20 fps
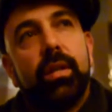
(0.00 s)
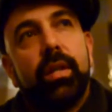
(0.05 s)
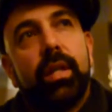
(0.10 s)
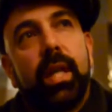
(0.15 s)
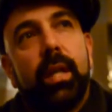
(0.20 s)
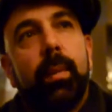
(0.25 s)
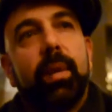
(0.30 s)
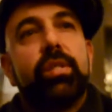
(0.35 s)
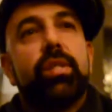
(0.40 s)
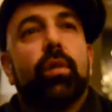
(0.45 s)

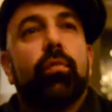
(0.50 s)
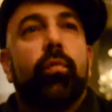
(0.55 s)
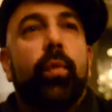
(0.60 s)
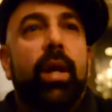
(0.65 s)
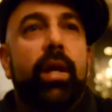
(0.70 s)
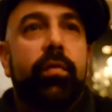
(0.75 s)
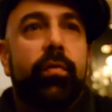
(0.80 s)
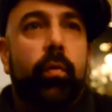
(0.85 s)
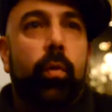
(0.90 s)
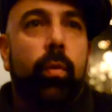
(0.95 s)
getting myself
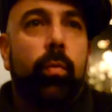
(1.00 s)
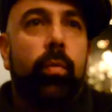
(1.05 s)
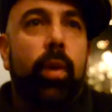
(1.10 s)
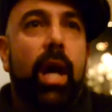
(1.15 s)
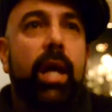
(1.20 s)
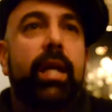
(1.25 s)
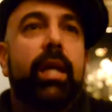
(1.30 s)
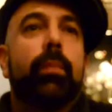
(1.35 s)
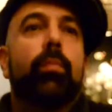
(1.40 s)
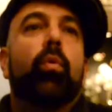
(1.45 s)
ready for
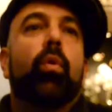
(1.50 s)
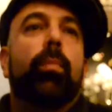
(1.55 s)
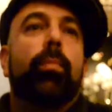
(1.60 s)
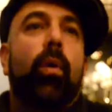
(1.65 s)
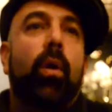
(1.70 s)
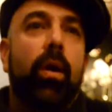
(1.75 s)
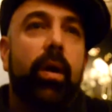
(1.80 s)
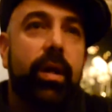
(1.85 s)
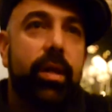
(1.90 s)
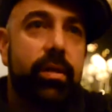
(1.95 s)
rocking more
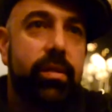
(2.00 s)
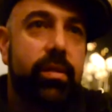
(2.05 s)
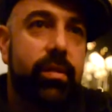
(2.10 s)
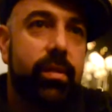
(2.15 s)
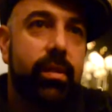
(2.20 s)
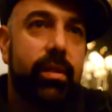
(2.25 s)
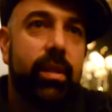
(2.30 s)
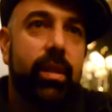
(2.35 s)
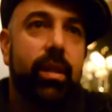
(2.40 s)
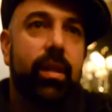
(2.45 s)
parties,
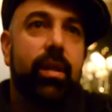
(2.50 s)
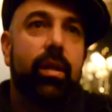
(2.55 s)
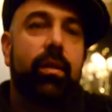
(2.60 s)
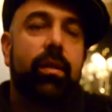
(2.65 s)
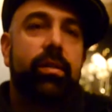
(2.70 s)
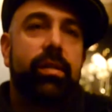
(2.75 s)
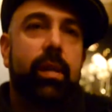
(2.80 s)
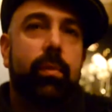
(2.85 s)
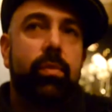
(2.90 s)
you know, because I